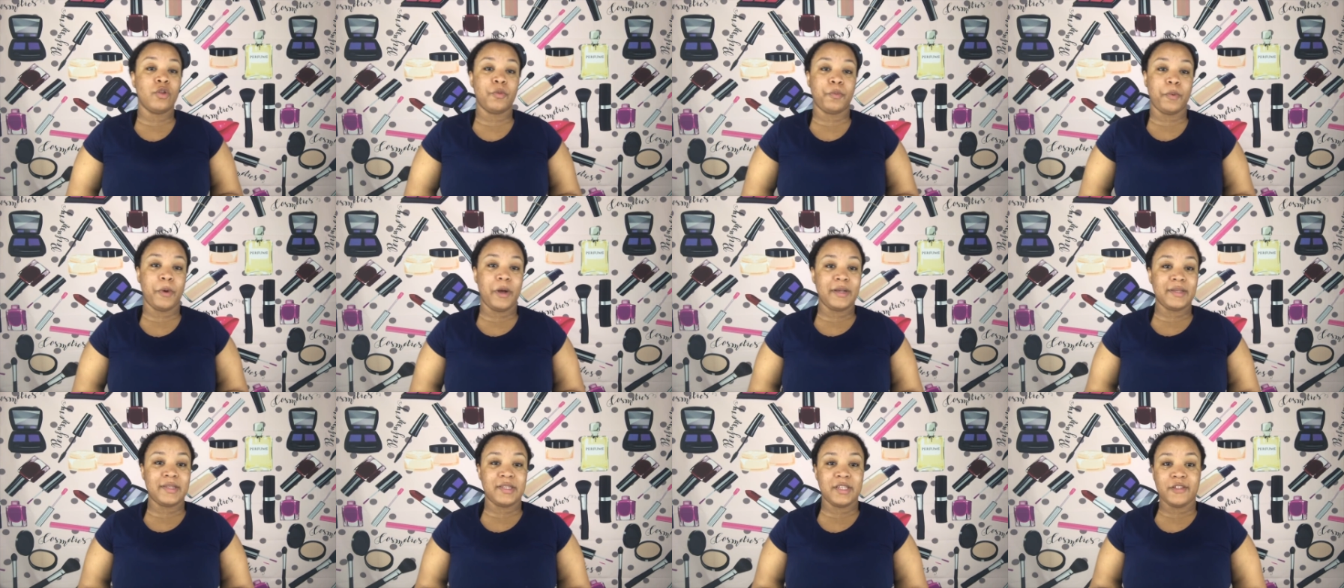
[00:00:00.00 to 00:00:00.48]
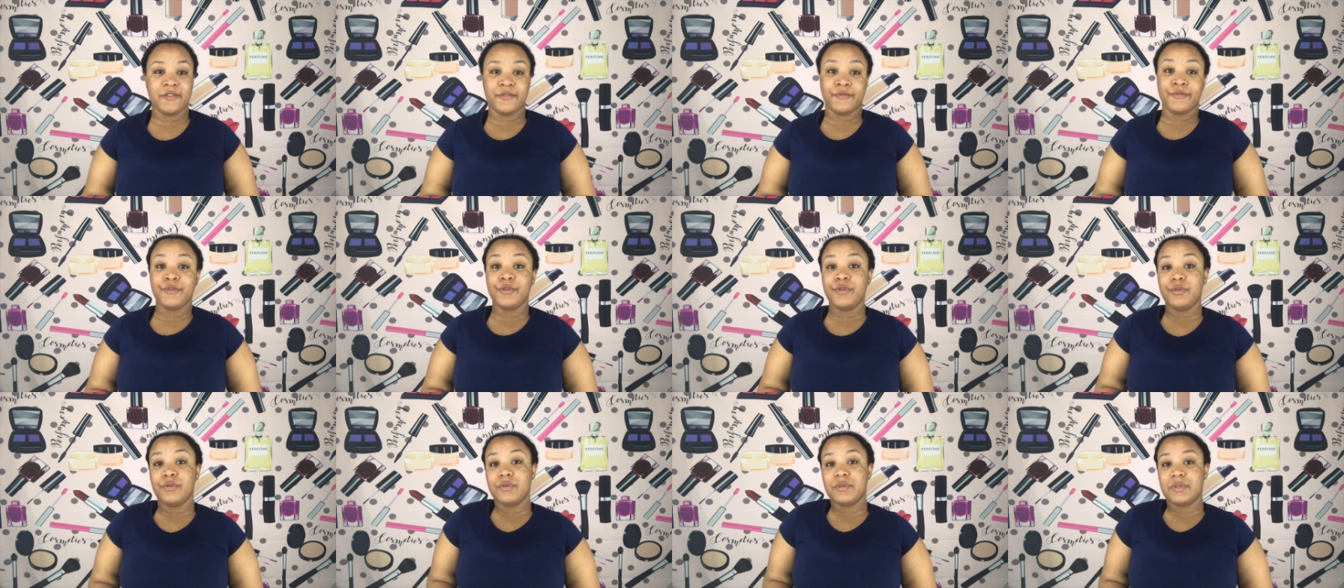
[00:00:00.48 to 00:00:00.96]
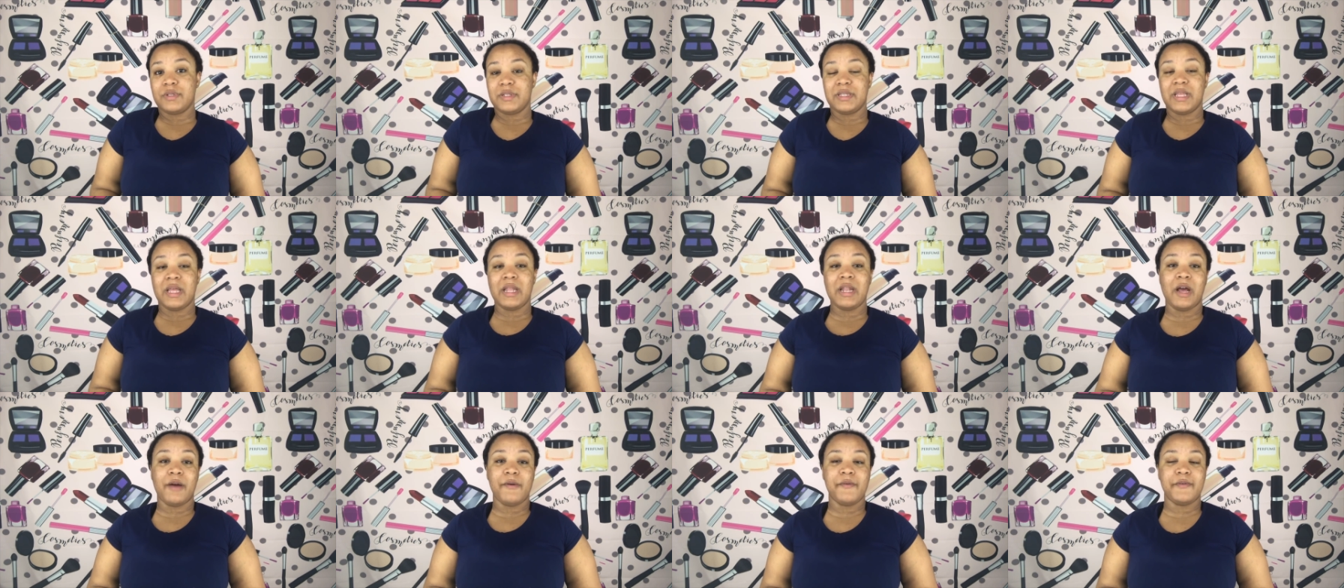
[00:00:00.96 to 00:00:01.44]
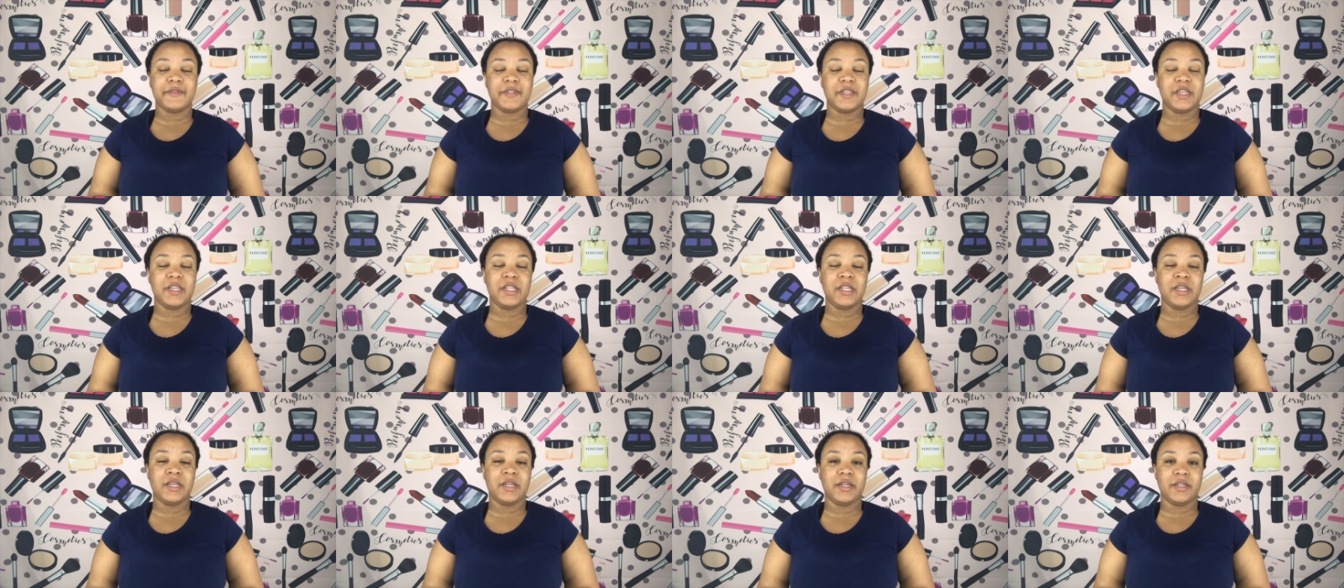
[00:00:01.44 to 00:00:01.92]
The processed foods that I was
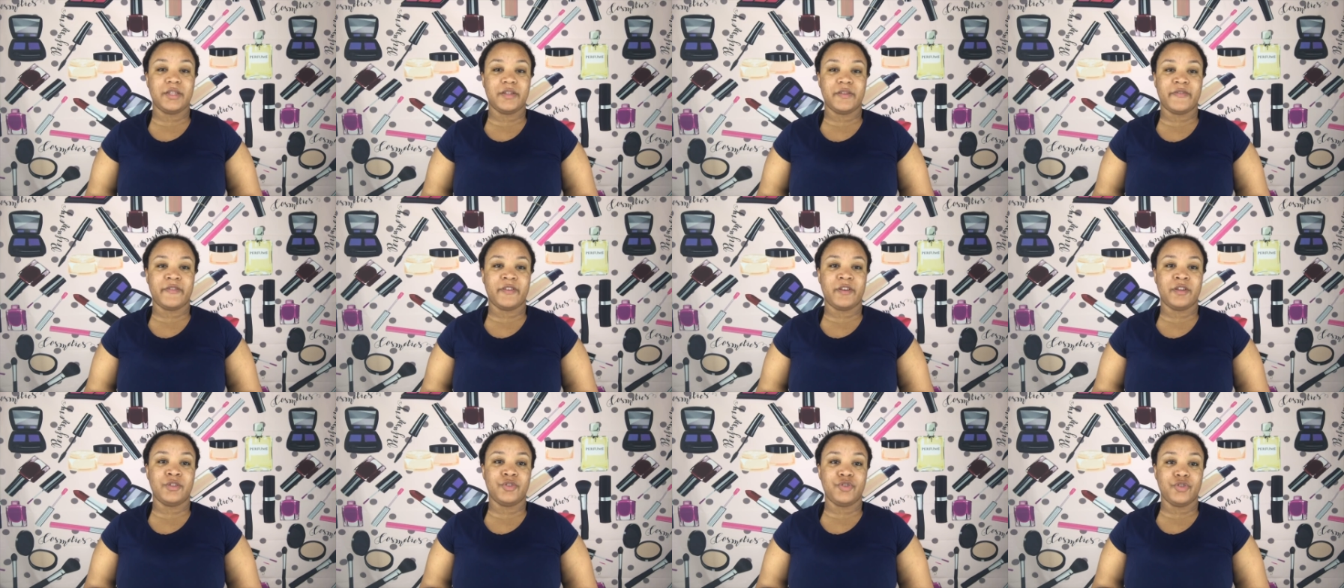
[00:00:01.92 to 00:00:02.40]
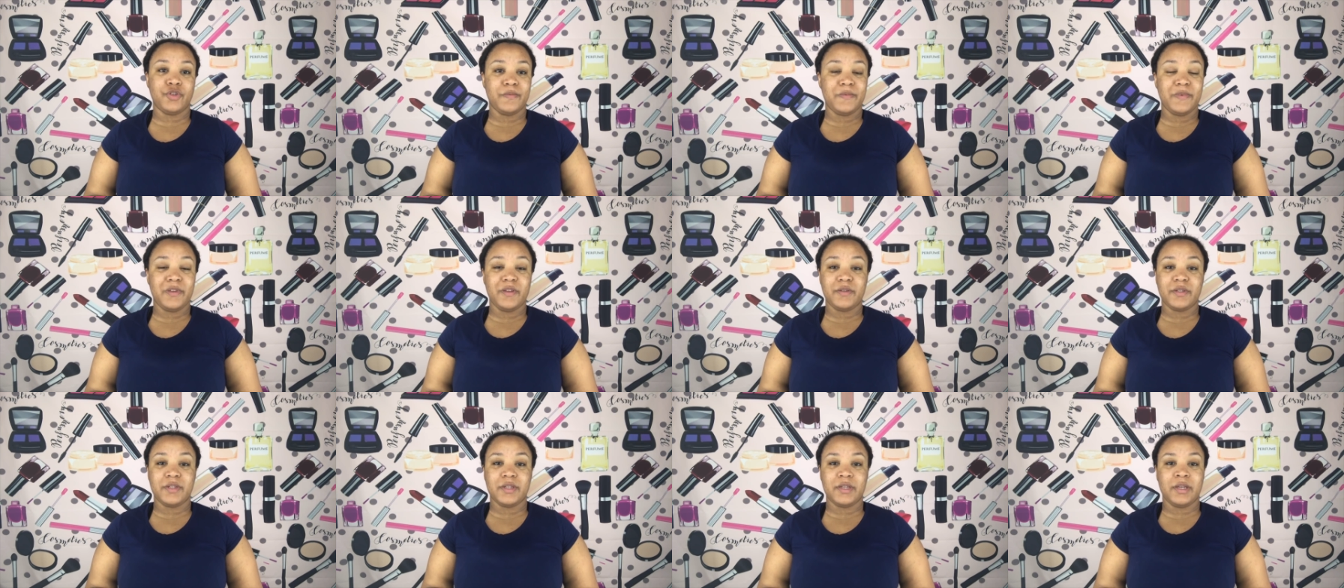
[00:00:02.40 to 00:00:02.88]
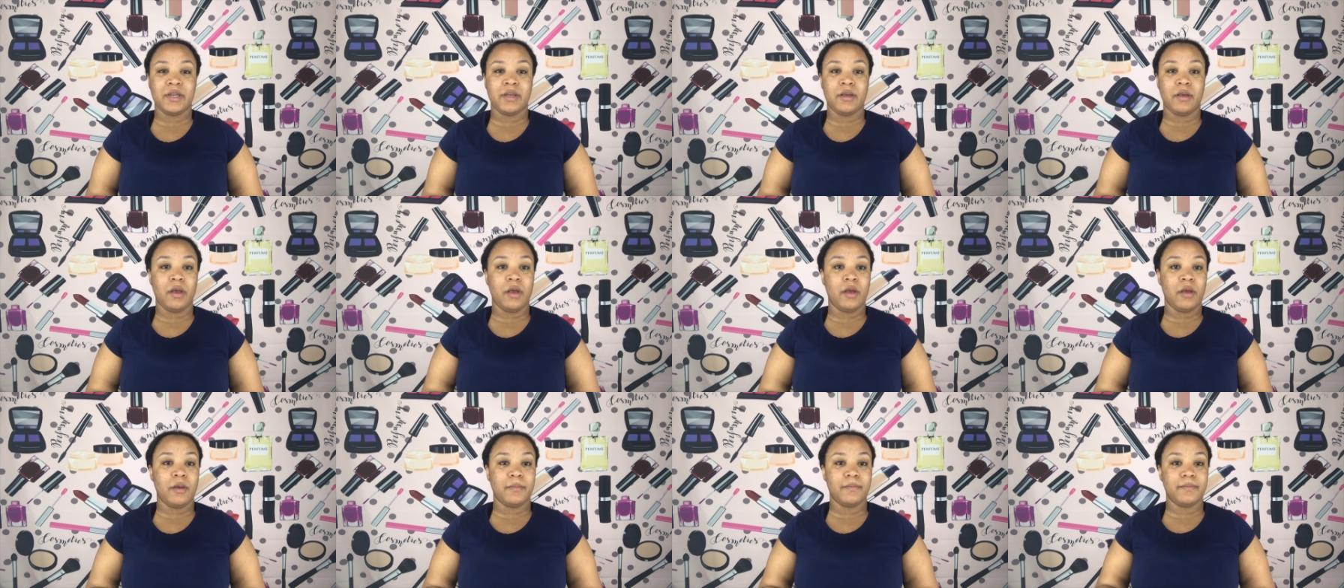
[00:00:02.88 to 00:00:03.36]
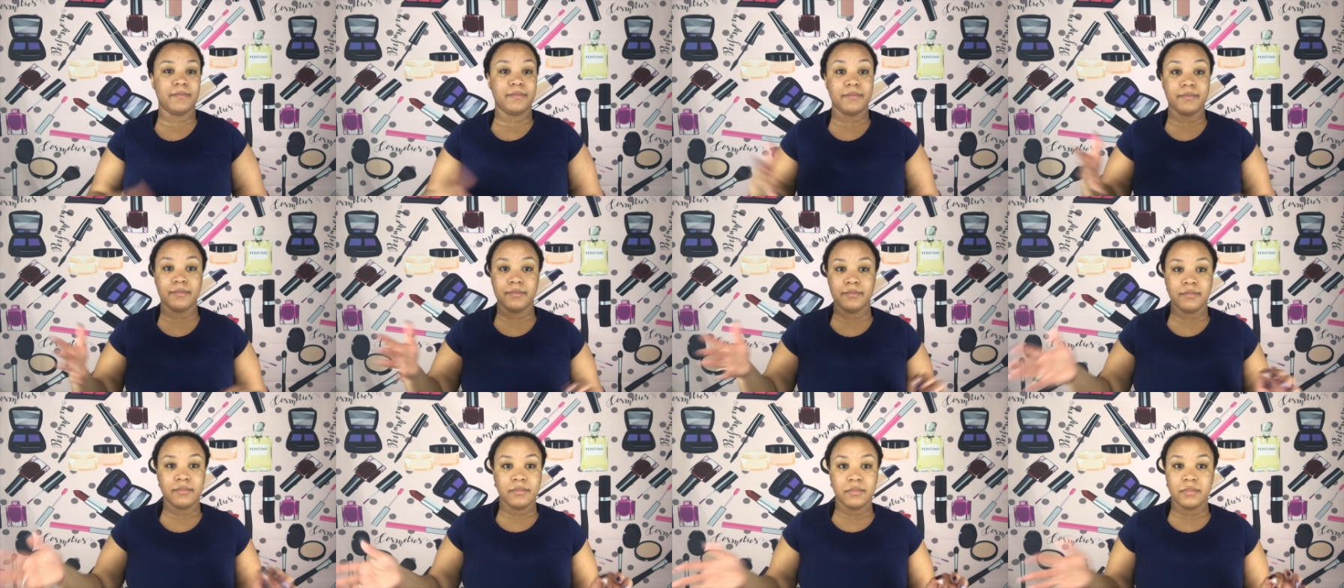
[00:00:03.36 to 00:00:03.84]
eating could have contributed to um,
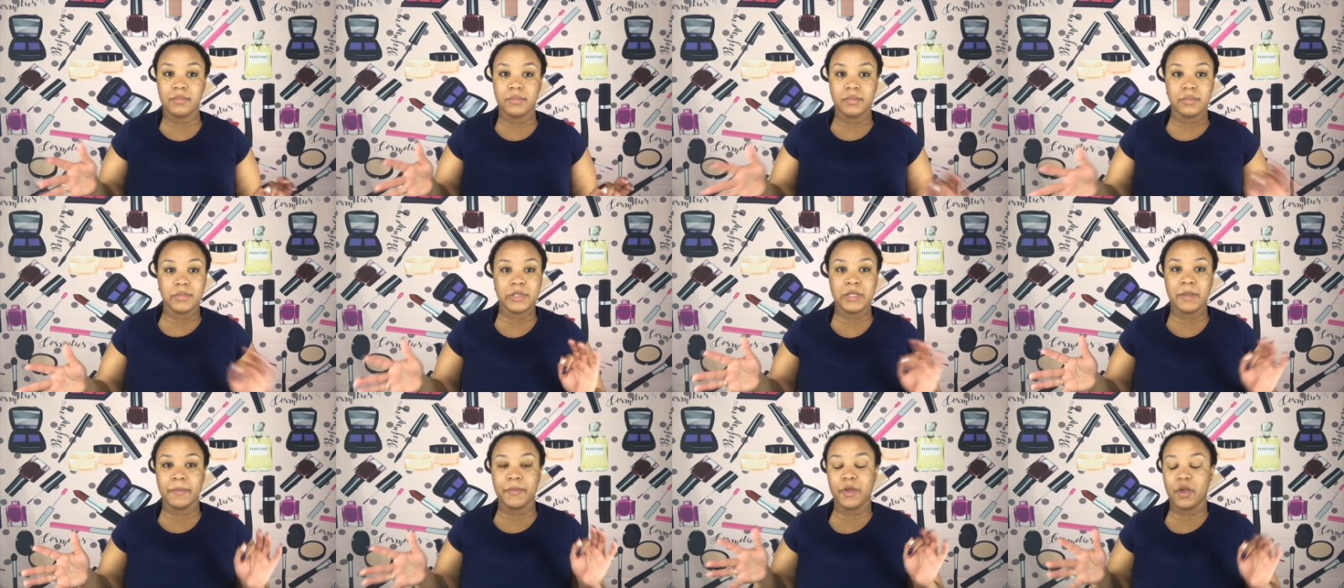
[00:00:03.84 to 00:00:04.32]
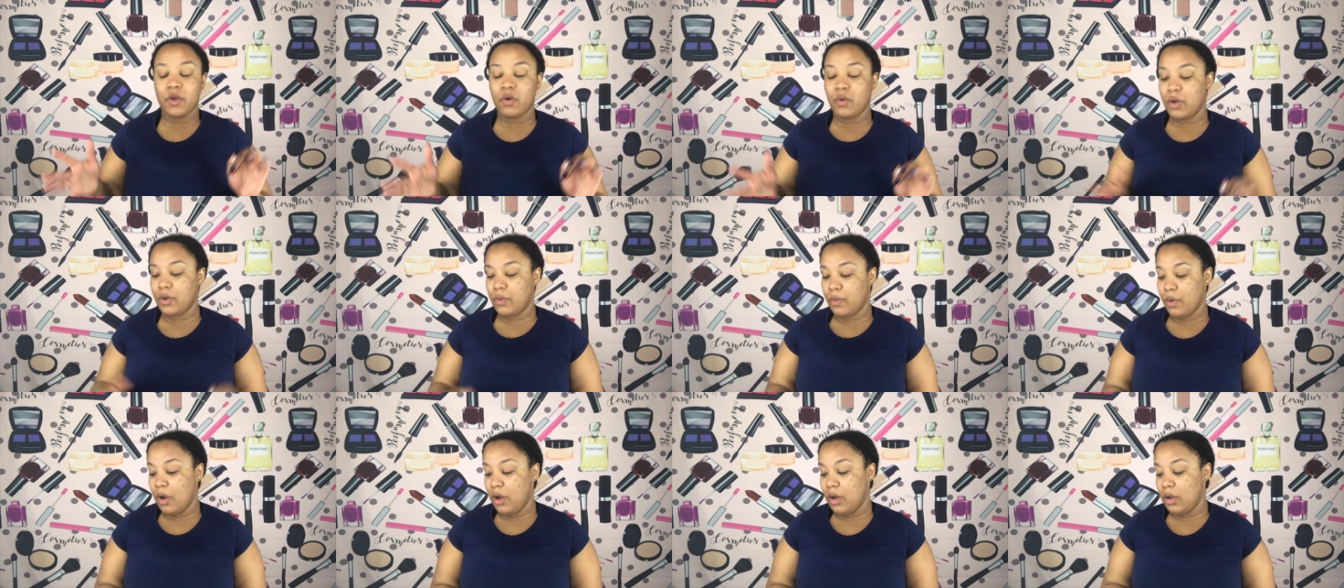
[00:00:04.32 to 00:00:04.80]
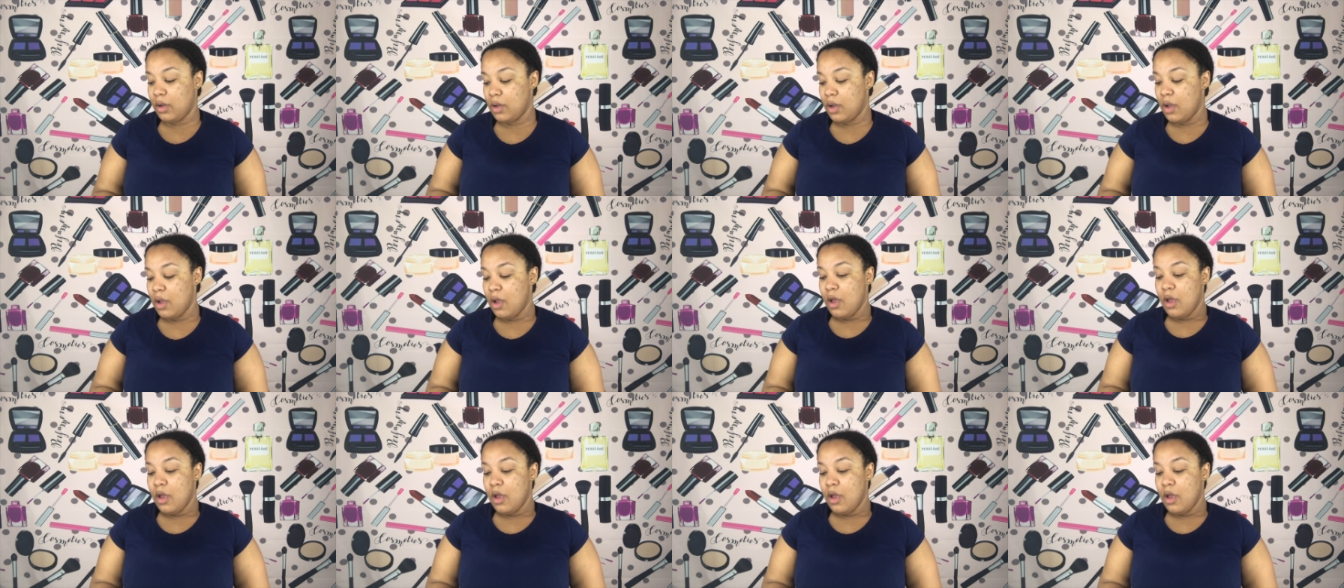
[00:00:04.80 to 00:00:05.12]
something going wrong.